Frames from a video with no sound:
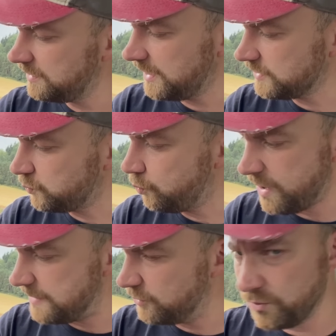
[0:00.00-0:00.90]
It's
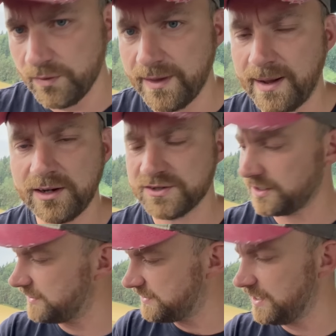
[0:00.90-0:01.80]
way more than that because I
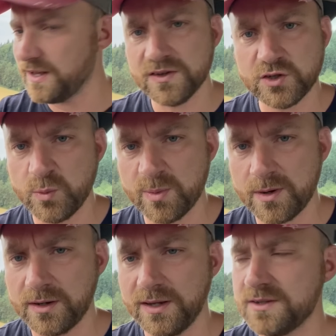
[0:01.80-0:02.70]
can see it in the
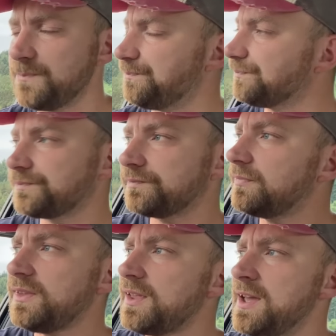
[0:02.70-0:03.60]
supermarkets.
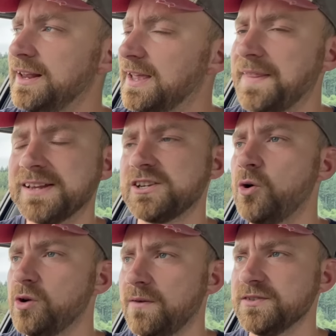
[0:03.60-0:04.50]
And again, that's a
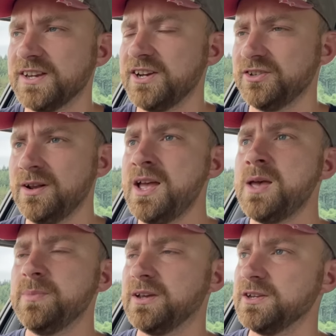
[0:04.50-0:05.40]
whole conversation
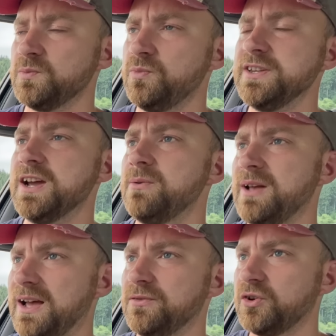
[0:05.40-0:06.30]
because we don't
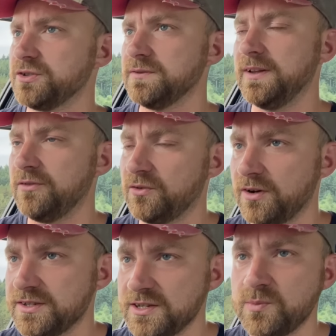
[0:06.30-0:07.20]
have a cost of living
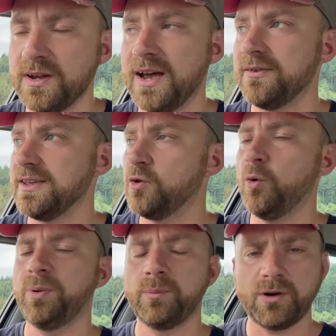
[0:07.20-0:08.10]
crisis. We have a
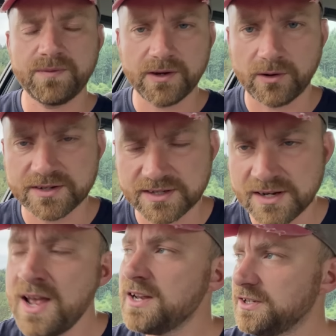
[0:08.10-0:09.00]
corporate profit crisis.
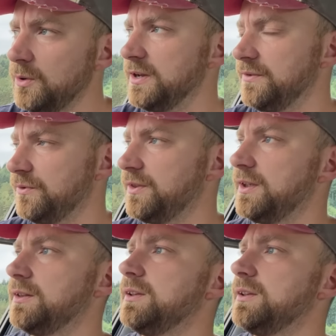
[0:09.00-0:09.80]
Totally different thing.